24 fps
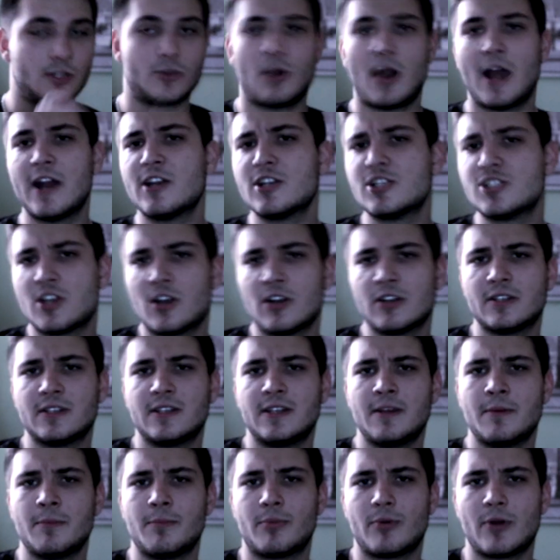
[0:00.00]
The writers are under
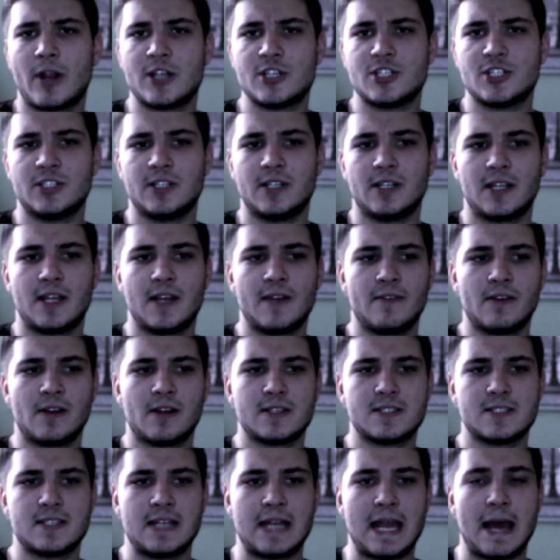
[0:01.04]
the impression that giving
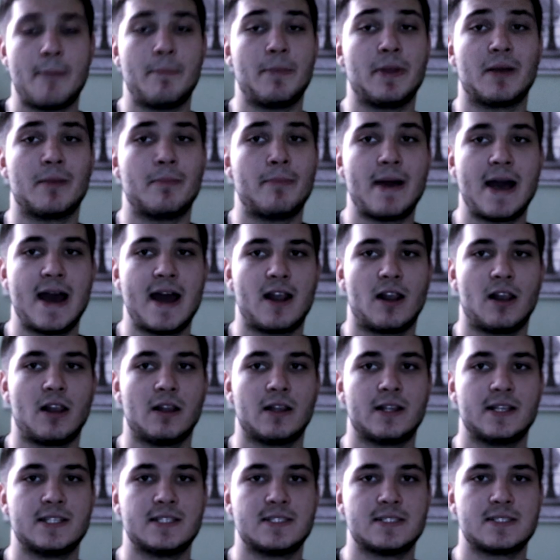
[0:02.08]
us an epic
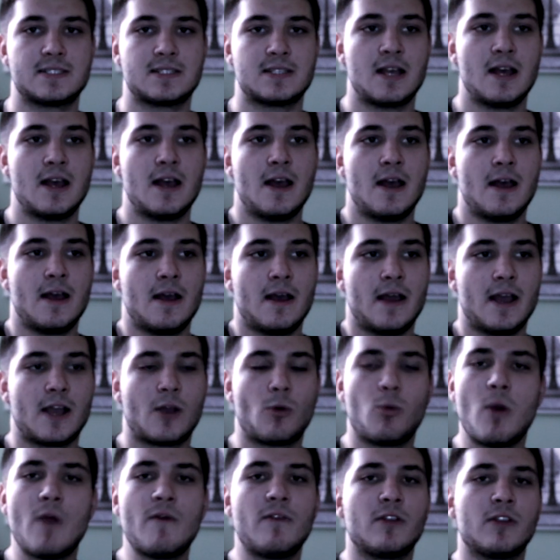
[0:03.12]
battle is
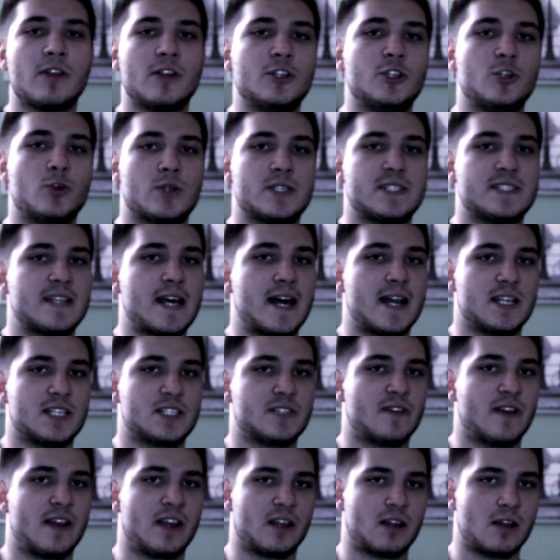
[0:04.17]
equivalent to a
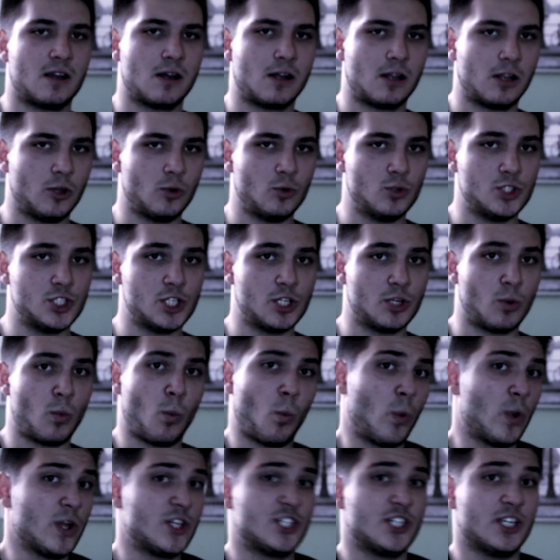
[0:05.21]
satisfying
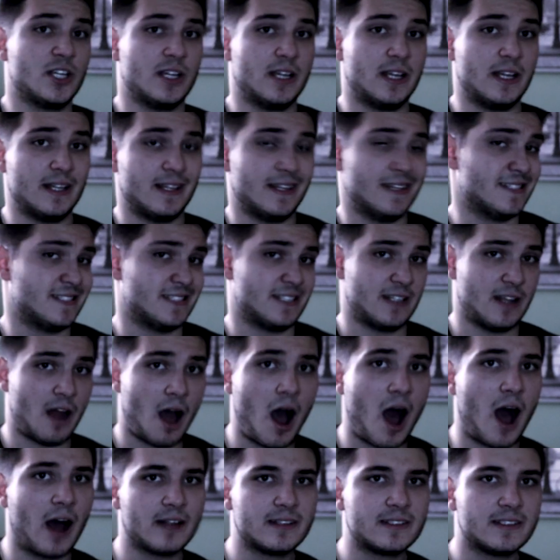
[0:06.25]
conclusion, which it is
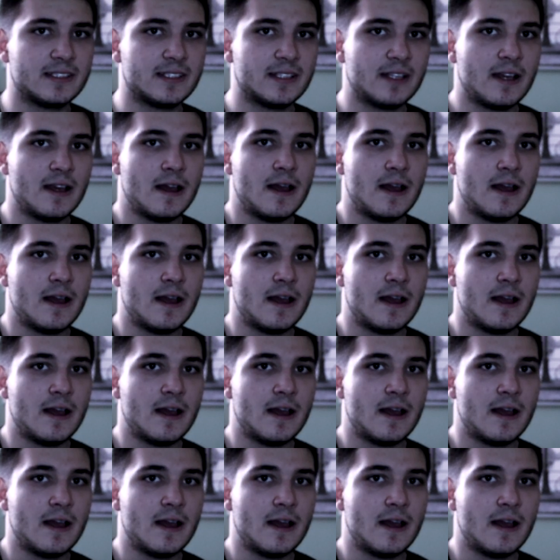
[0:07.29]
not.